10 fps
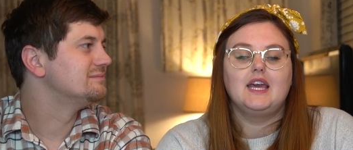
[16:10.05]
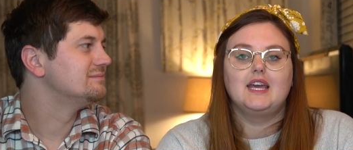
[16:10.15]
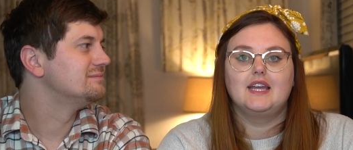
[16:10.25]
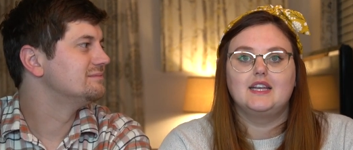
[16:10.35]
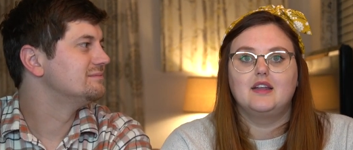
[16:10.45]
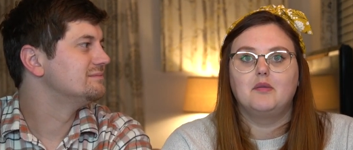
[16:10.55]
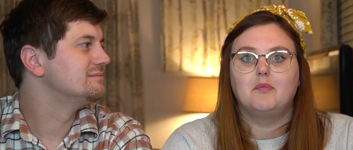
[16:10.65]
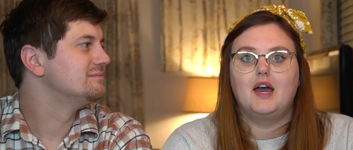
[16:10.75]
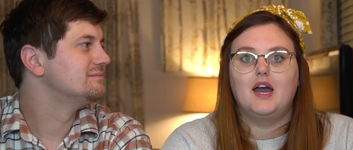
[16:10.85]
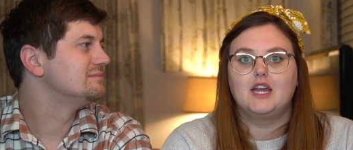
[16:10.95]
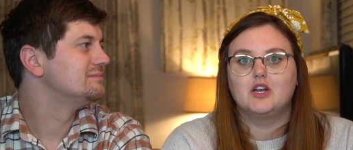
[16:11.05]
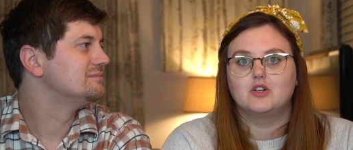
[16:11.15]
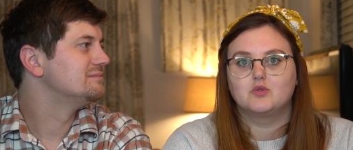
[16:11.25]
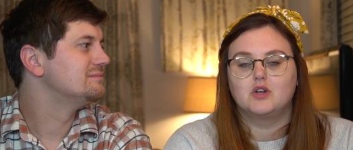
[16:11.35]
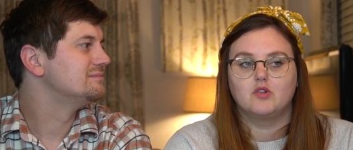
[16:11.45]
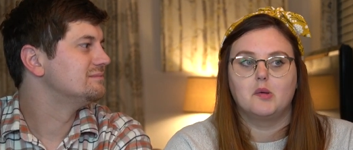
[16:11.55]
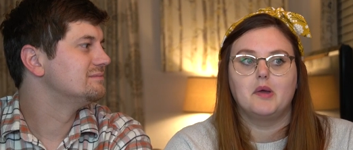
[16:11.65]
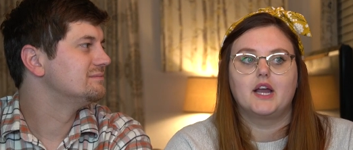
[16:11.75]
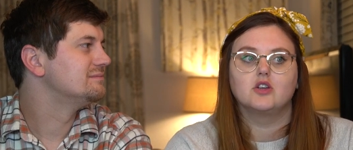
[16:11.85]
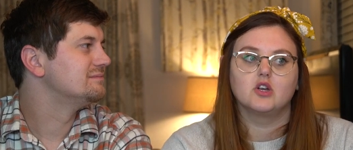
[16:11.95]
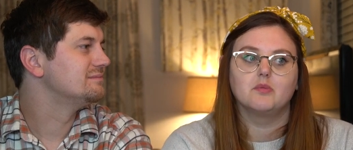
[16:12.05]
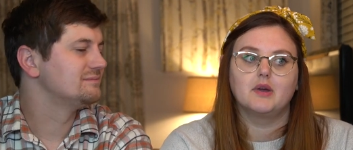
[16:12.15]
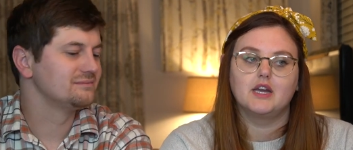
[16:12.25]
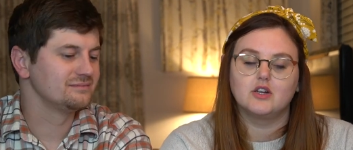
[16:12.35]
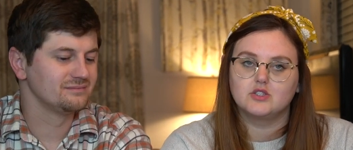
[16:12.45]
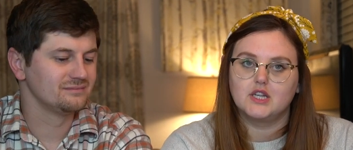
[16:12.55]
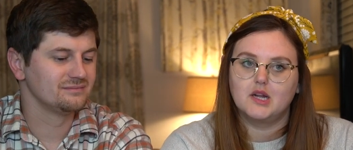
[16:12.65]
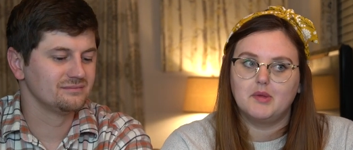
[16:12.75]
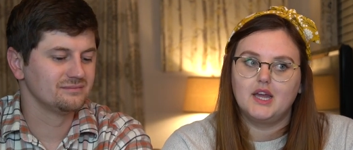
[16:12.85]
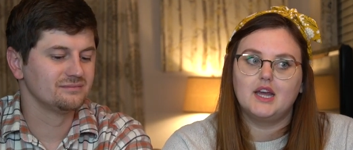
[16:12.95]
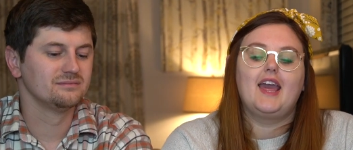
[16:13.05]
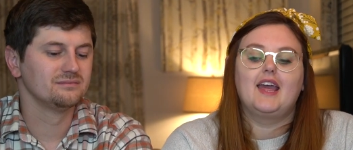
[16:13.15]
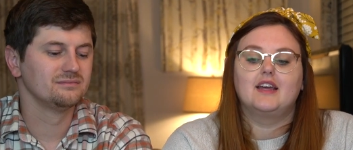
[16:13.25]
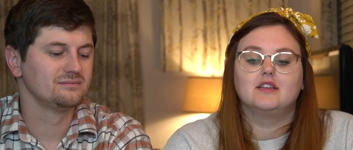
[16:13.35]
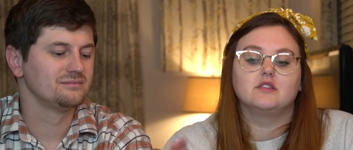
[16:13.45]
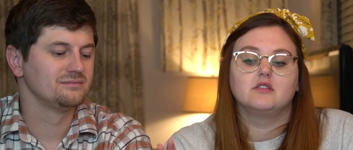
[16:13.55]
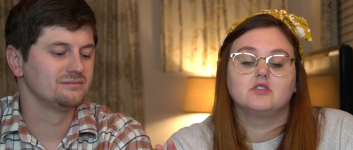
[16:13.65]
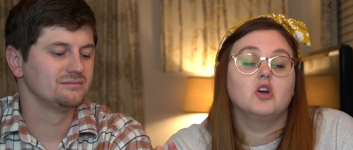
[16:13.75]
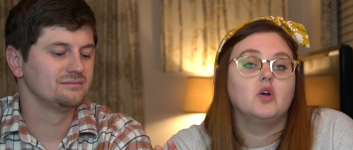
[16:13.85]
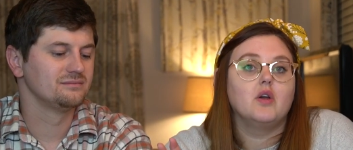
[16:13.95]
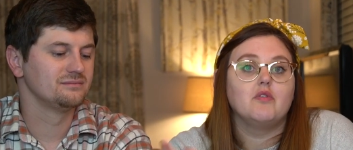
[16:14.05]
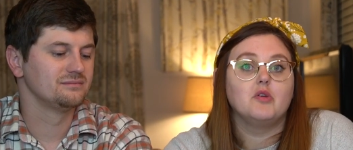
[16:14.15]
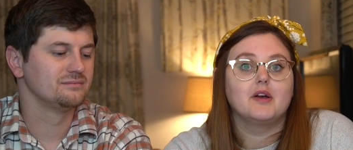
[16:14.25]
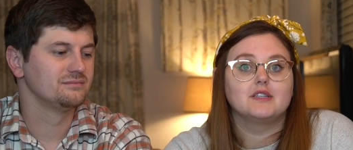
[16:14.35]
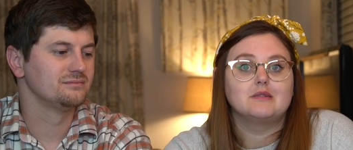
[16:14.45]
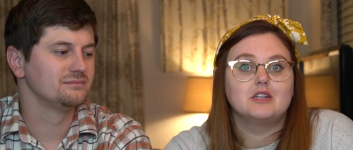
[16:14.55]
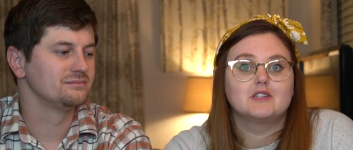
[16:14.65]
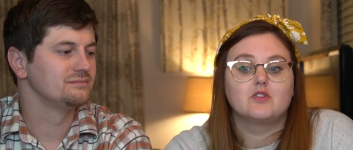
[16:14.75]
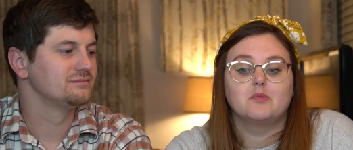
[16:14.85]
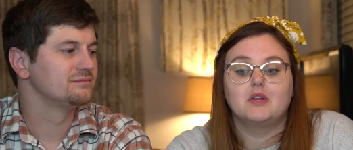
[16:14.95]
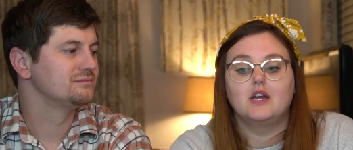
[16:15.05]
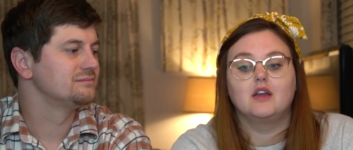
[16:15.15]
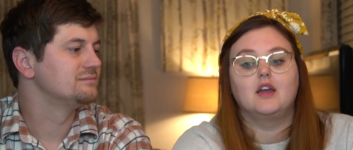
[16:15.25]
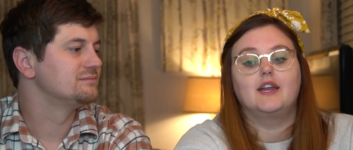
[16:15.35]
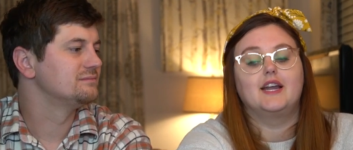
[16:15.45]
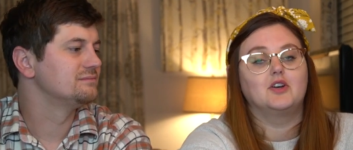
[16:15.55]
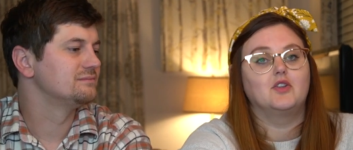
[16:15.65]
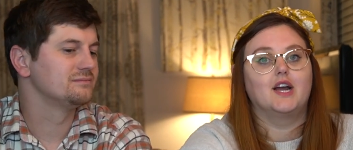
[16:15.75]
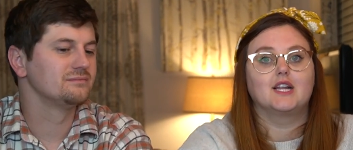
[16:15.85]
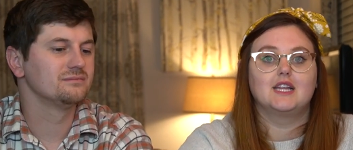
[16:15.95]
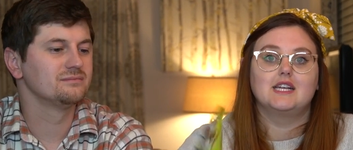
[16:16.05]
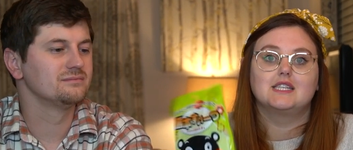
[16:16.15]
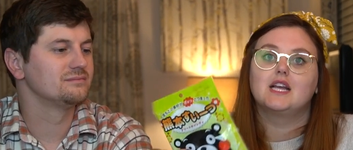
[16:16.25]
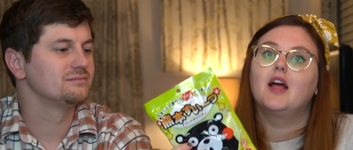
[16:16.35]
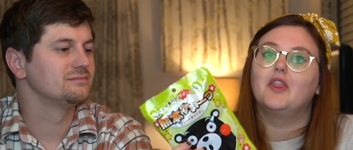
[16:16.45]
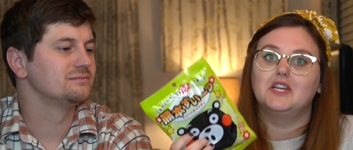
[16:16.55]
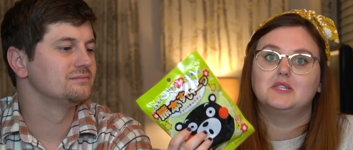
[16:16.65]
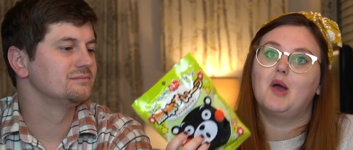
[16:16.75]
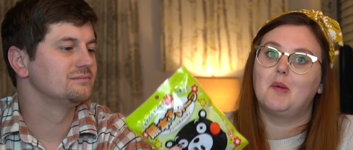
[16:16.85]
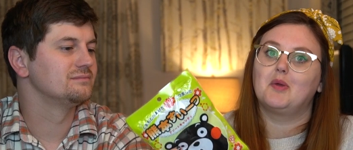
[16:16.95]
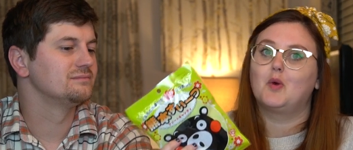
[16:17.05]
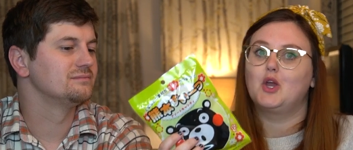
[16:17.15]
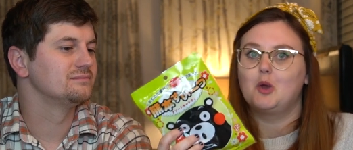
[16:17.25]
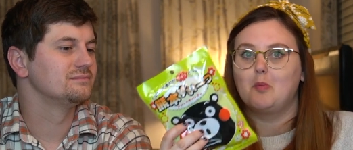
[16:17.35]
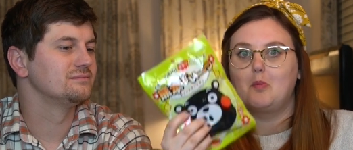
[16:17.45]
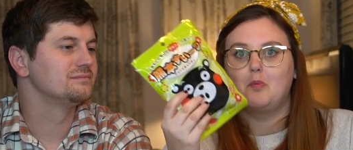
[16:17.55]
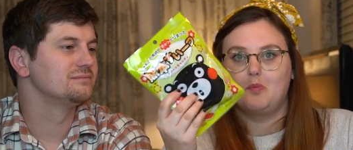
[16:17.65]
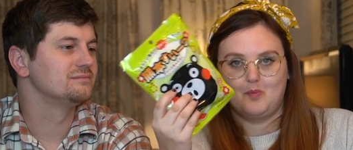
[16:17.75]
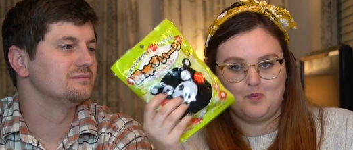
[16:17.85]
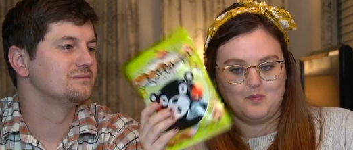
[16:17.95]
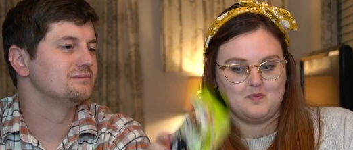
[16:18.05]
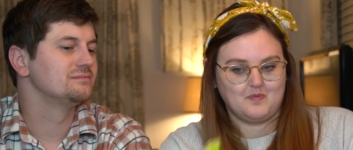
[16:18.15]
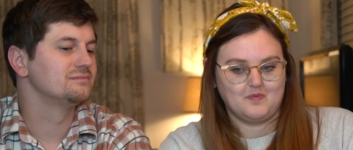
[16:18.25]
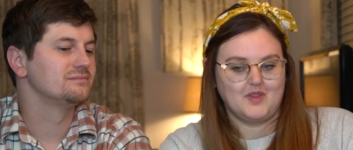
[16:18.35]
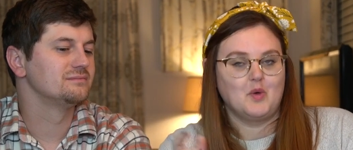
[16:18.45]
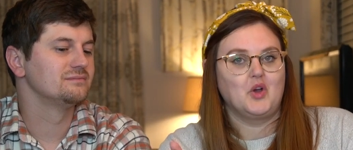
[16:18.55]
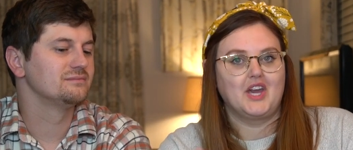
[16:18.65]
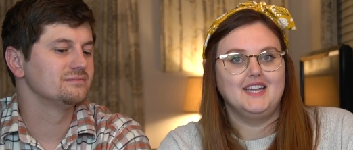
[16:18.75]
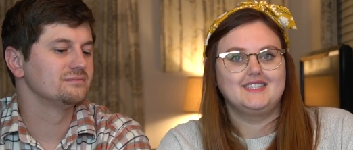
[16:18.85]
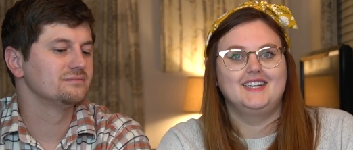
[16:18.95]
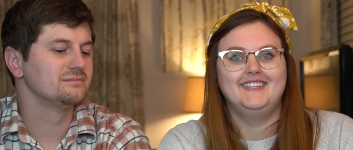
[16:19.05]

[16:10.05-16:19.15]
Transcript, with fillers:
Speaker 1: in my ears whenever I package up my ears that I made. And so if you buy some ears for me and I don't like these, these might be what you we'll get.